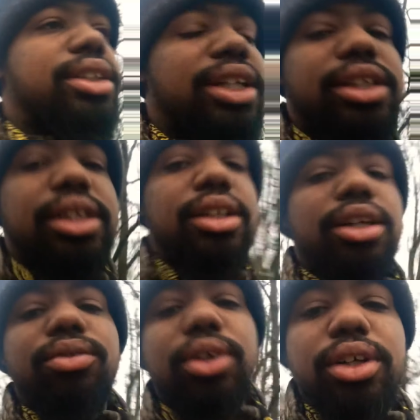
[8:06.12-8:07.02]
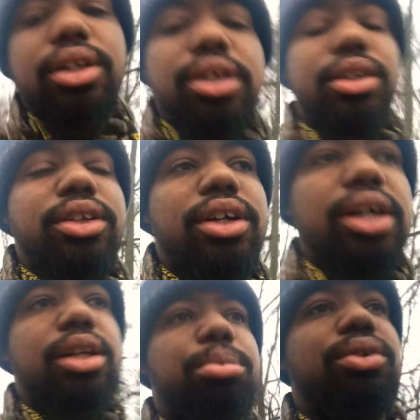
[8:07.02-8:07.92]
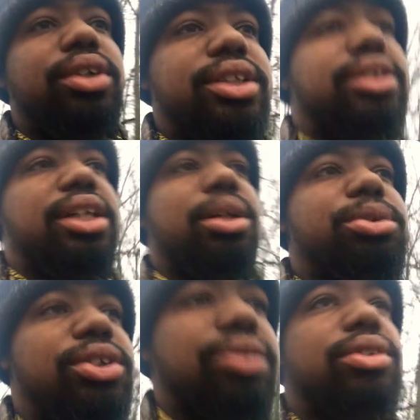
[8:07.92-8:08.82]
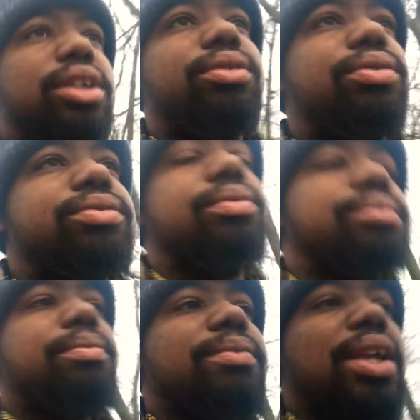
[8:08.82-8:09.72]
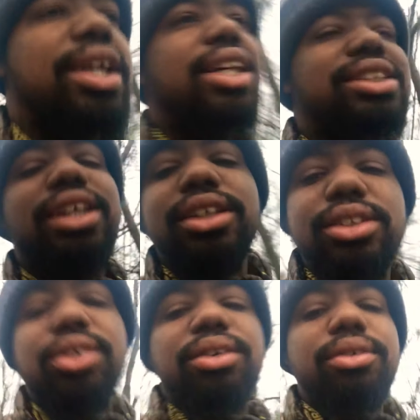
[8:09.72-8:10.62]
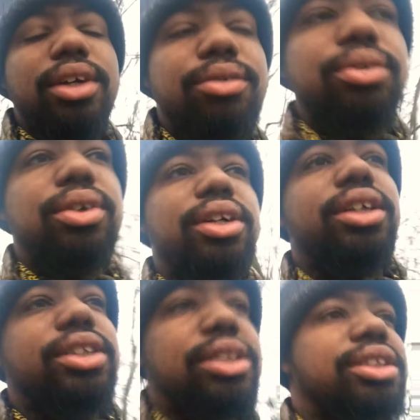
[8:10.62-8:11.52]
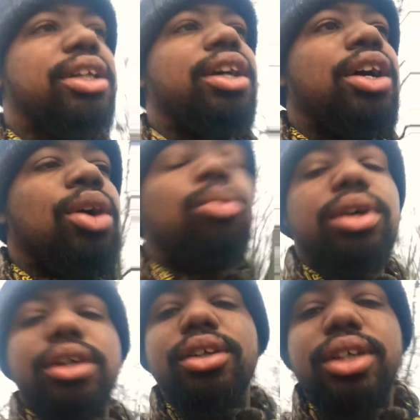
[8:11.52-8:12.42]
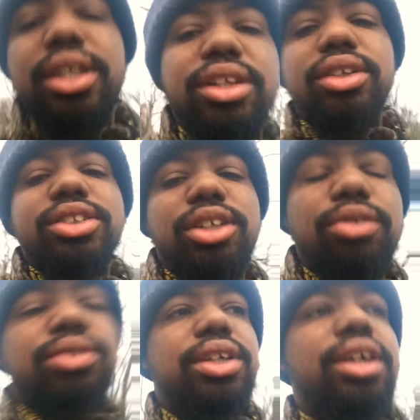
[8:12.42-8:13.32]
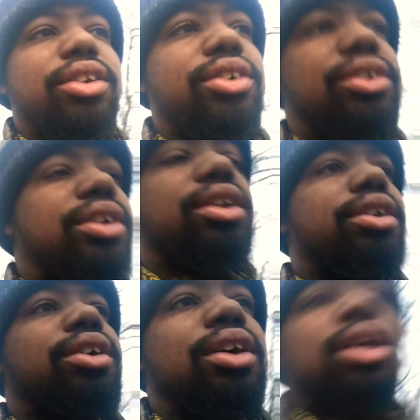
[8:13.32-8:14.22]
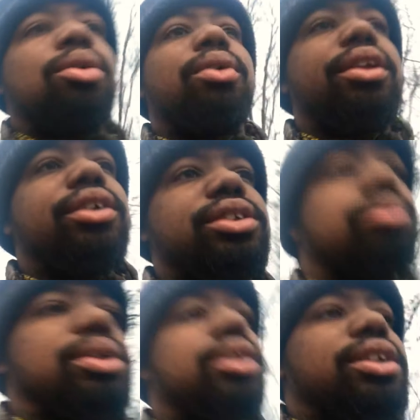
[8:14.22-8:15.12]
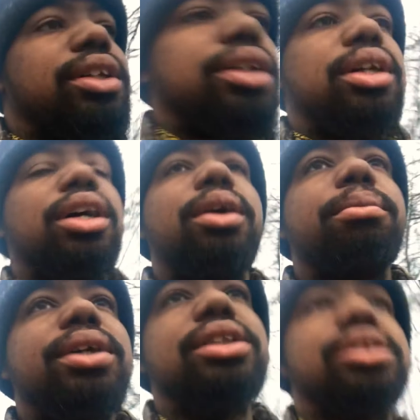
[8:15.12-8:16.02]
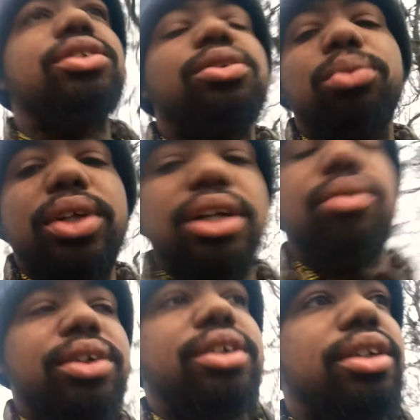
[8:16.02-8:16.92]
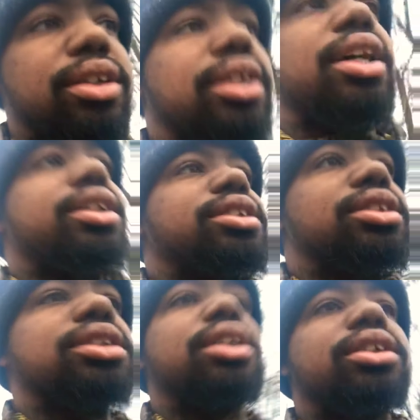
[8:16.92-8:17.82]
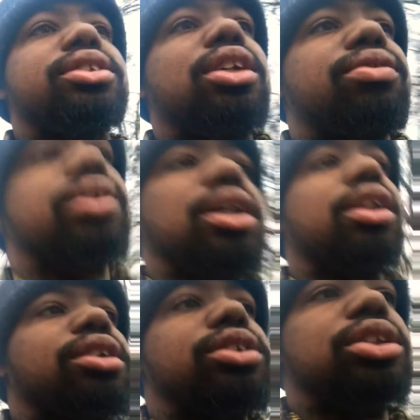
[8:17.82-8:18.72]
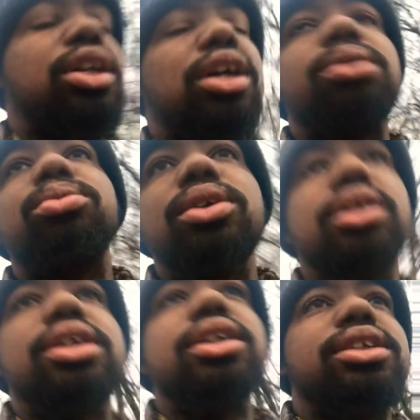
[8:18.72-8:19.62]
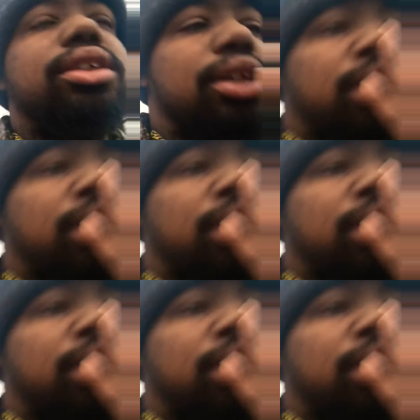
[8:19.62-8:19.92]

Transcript: i did love her you know at a point in time still have love I can't say I still have love for her. I just want her to get herself together, you know, whether it's with the medicine or whatever, you know, the case is just get herself together, a job, working,